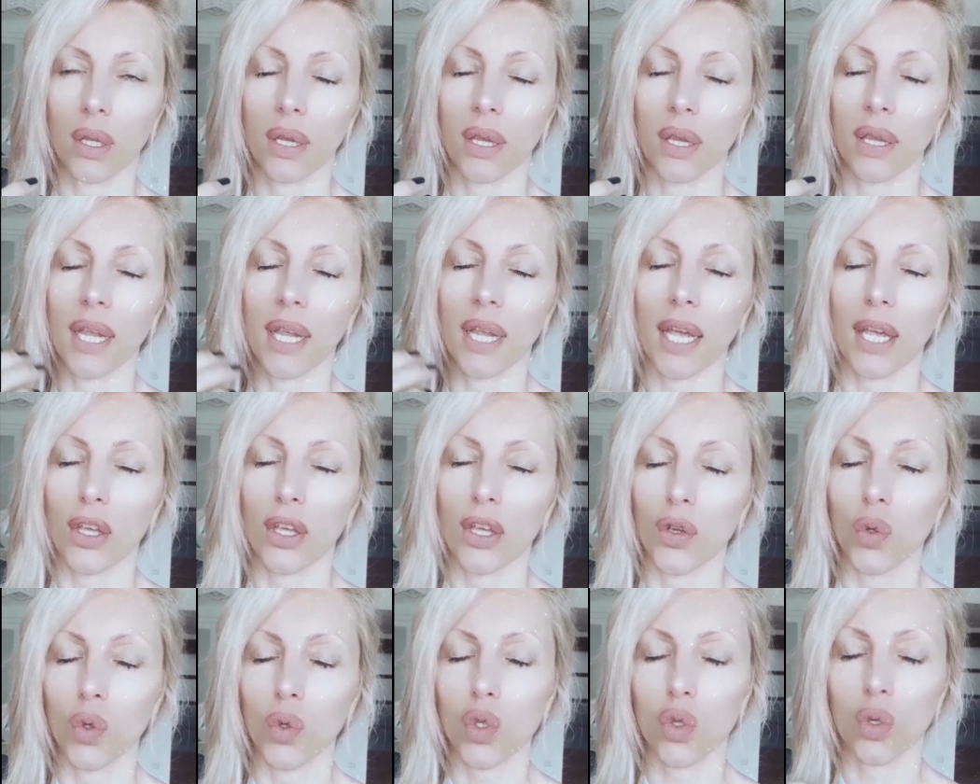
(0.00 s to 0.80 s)
they
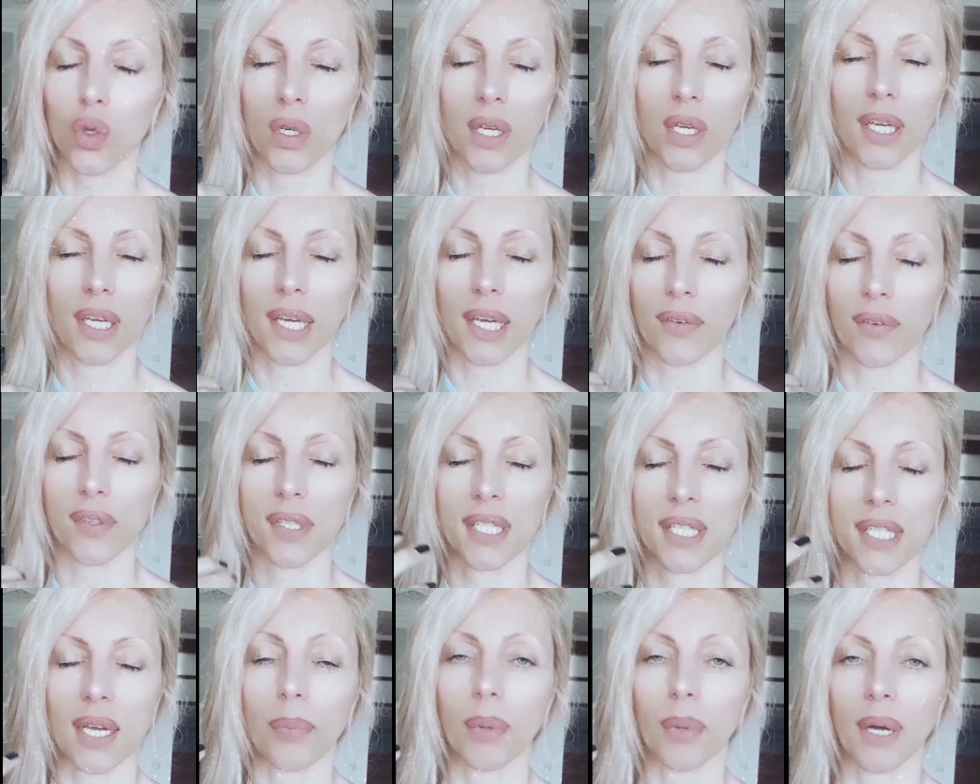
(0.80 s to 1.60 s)
usually have
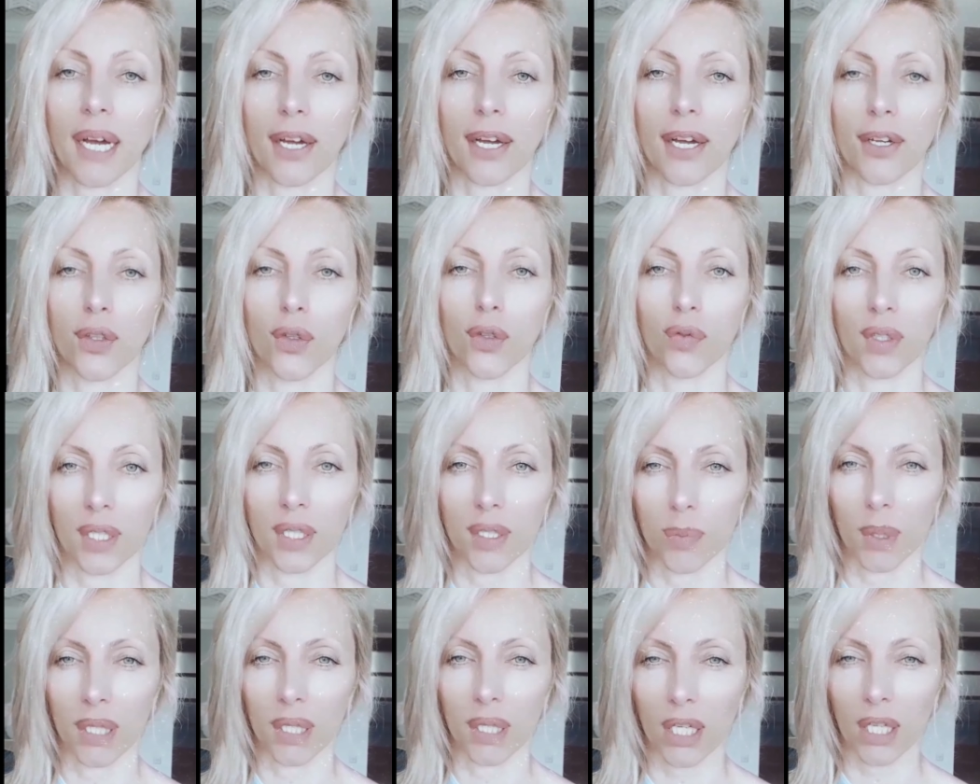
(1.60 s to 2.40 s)
some kind of
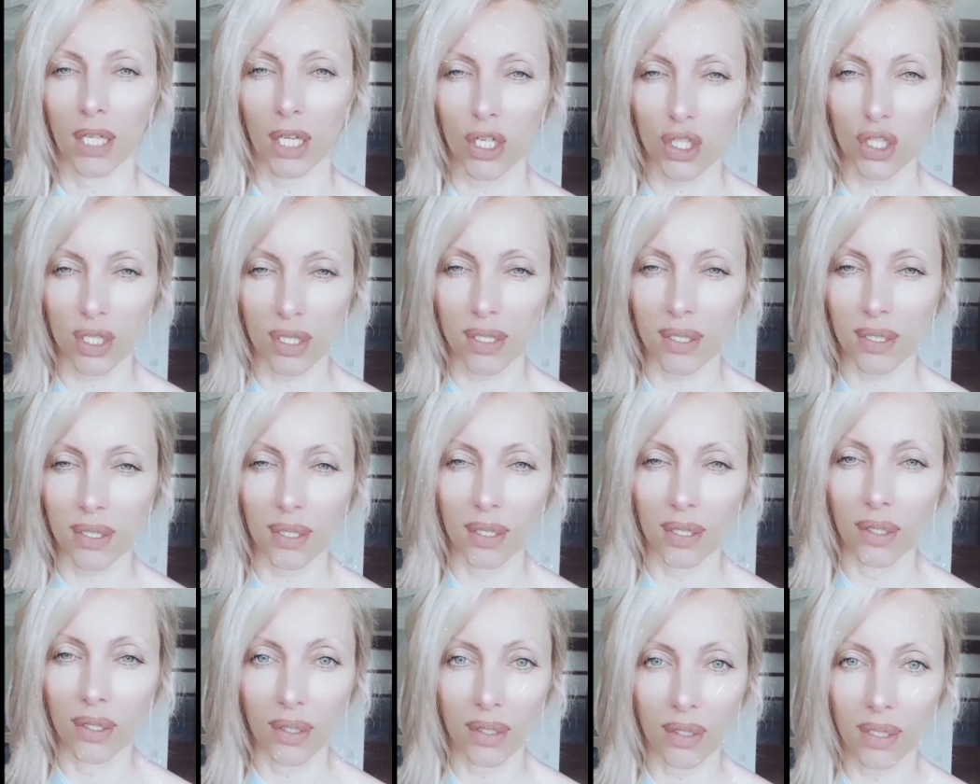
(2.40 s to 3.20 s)
expectations
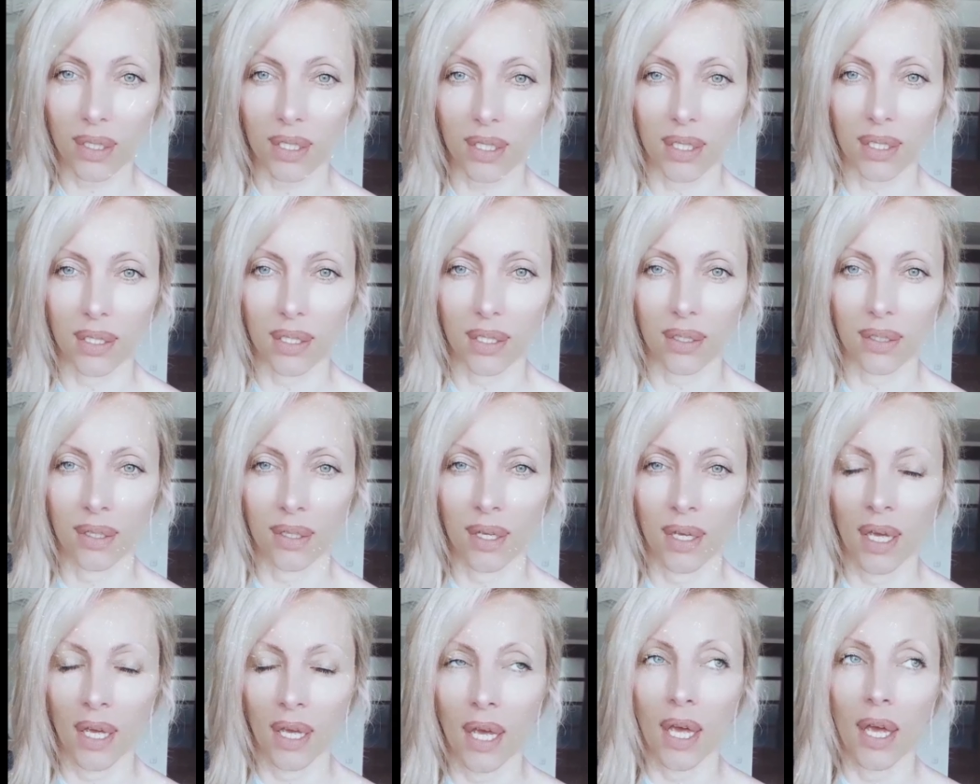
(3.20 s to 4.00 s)
in return.
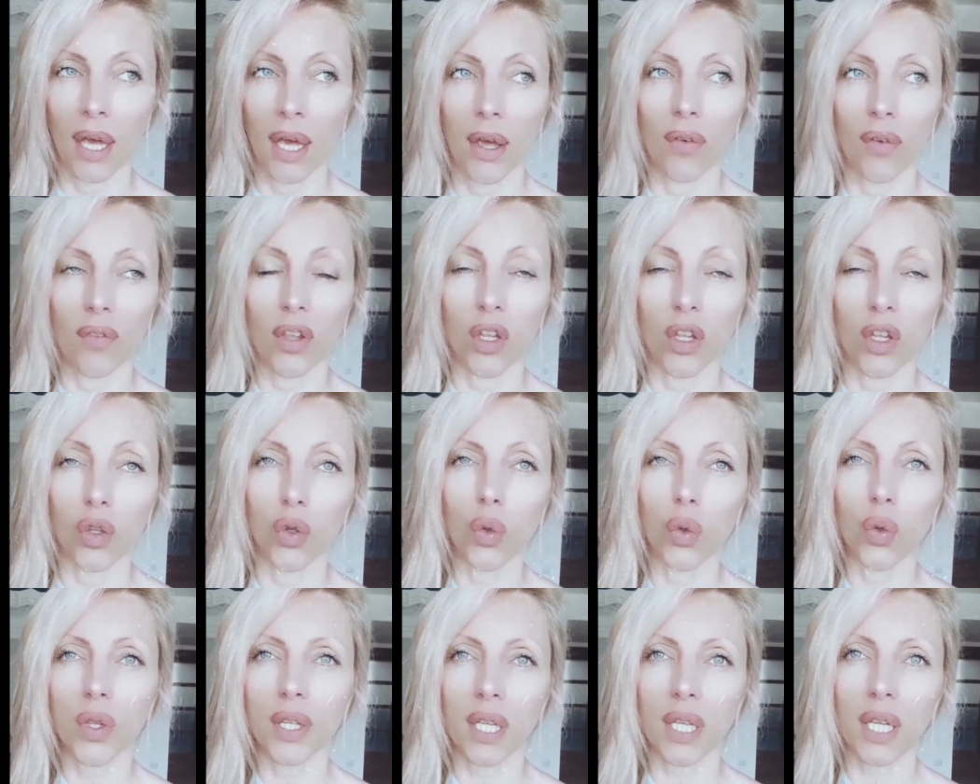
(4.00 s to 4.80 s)
When you
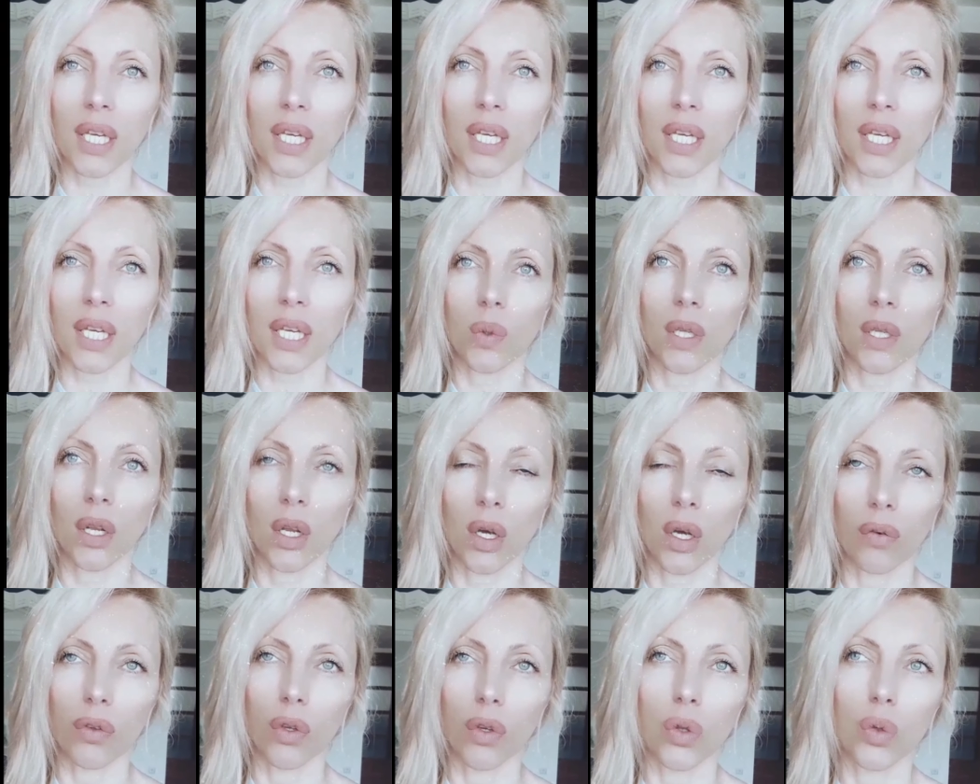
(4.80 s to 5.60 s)
do things with
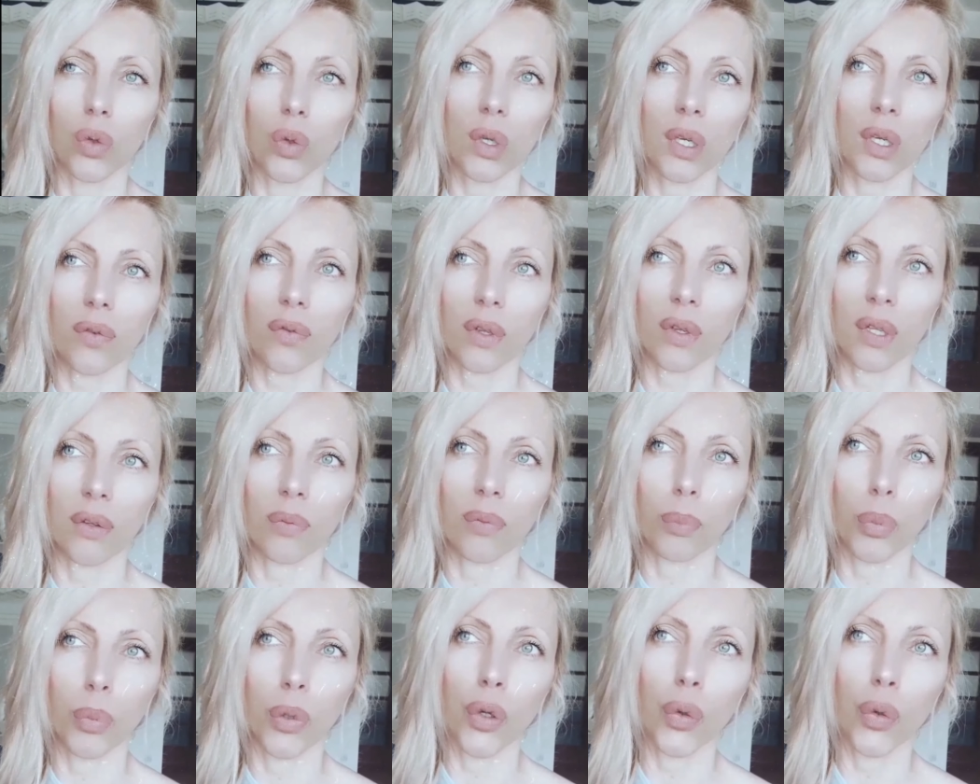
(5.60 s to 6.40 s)
love, you do it
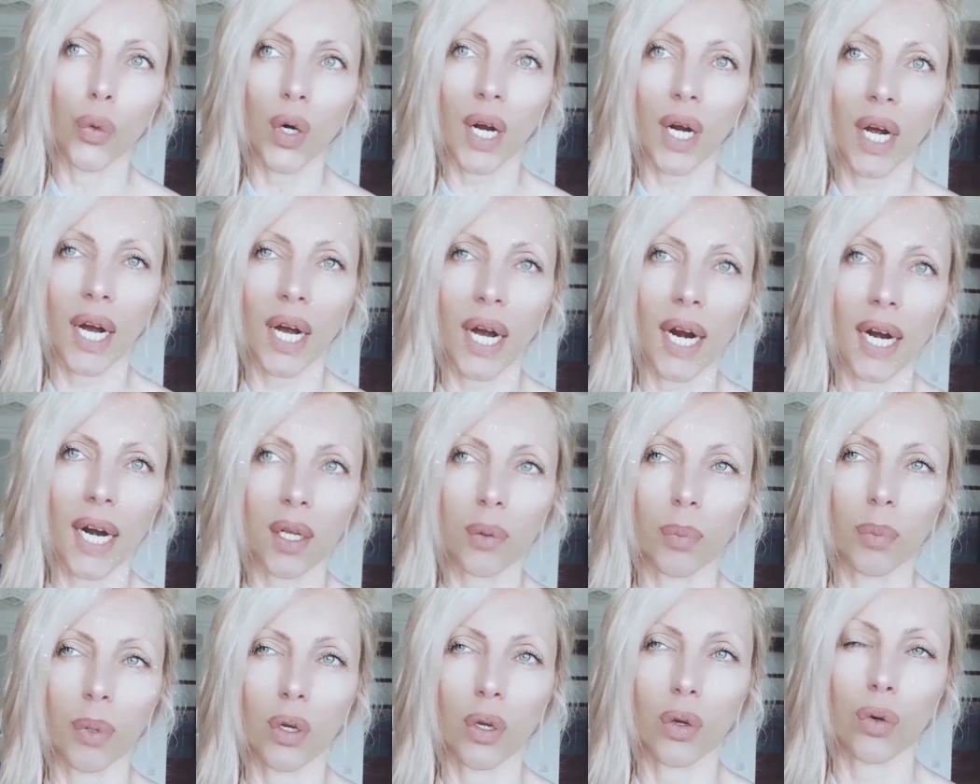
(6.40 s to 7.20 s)
with pure
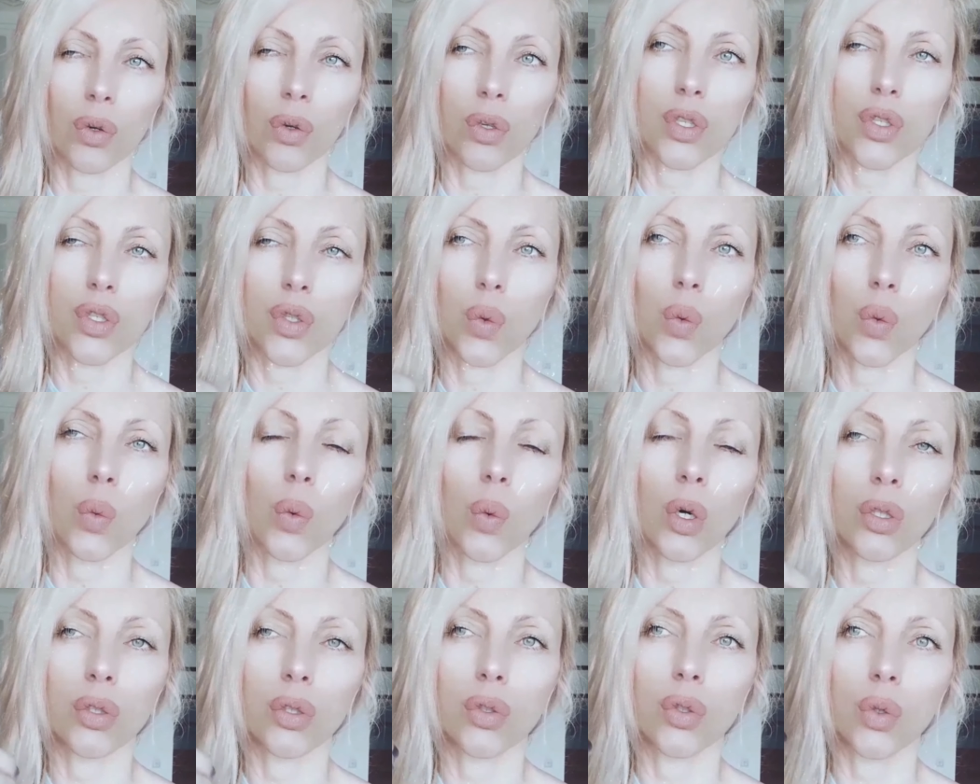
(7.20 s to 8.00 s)
heart because you
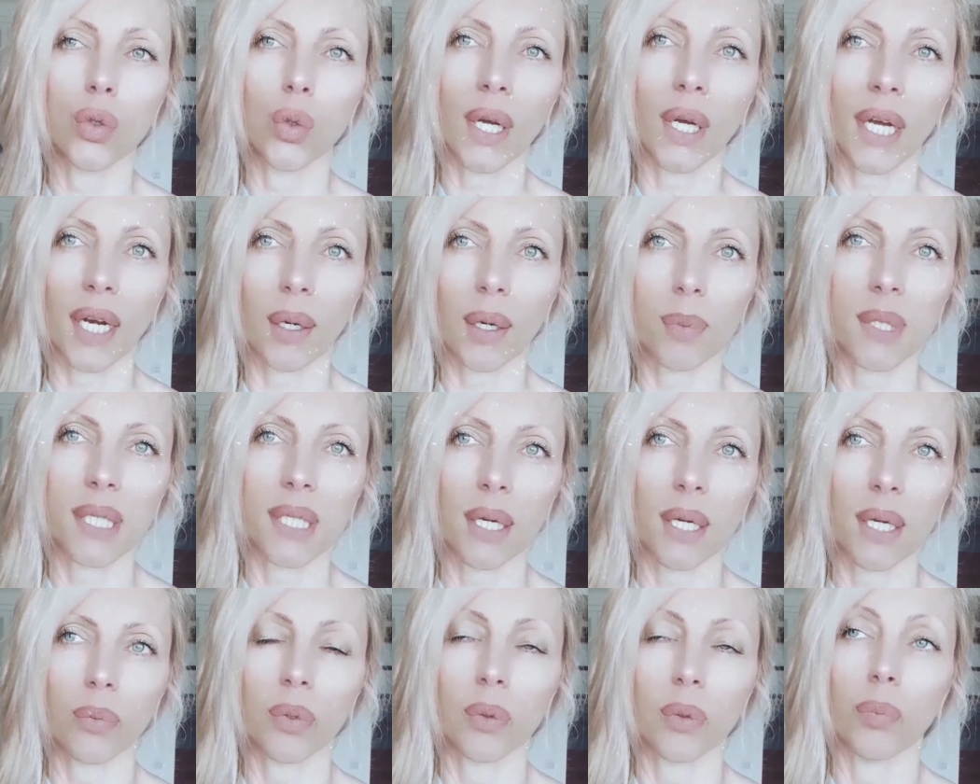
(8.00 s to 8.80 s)
want to help
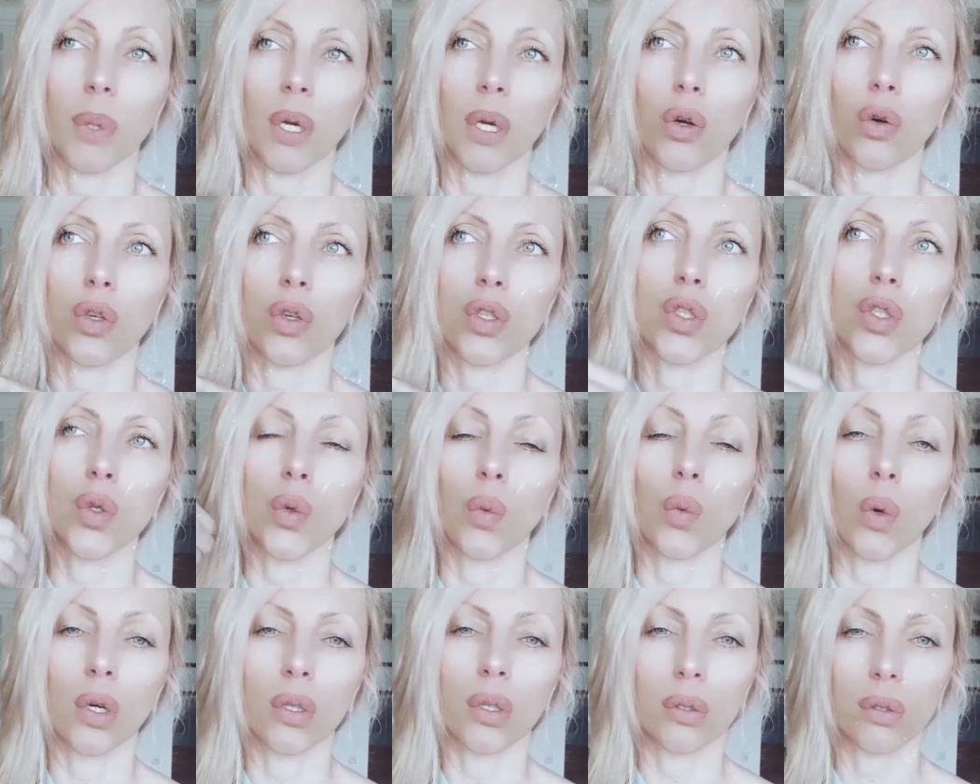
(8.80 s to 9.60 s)
someone, because
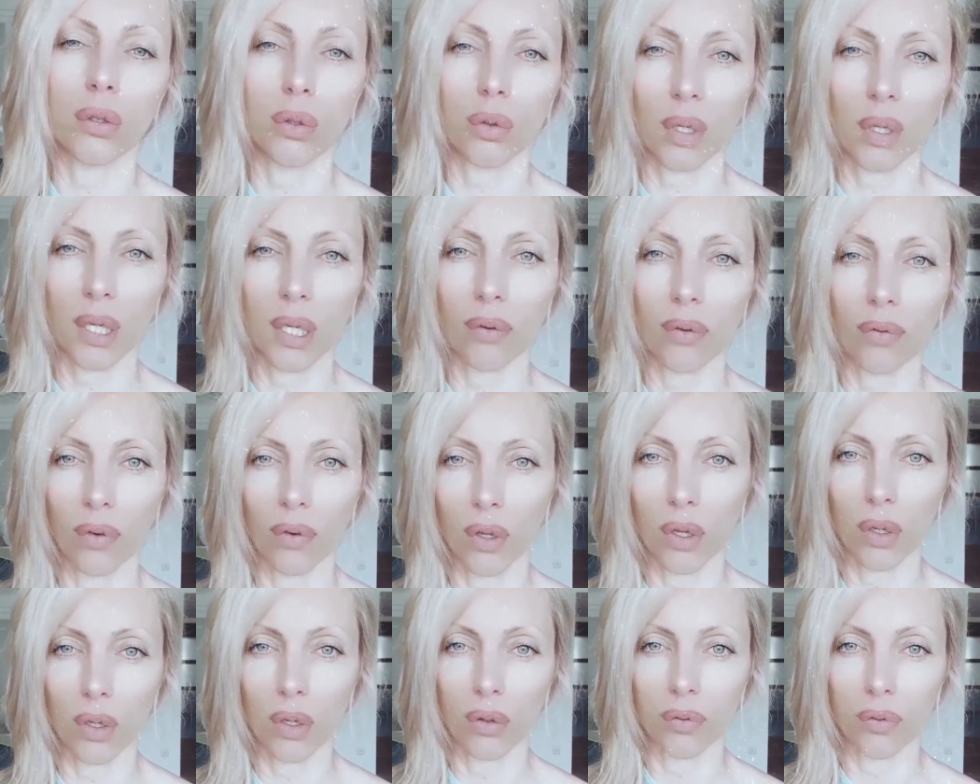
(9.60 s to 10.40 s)
you want to give
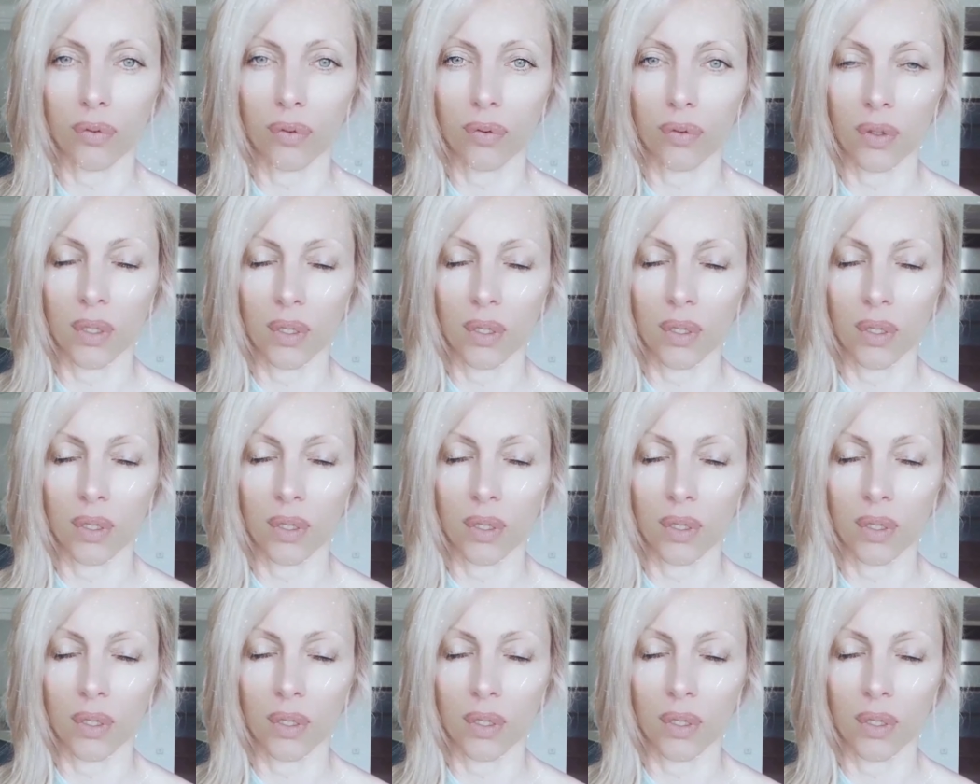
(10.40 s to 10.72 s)
love.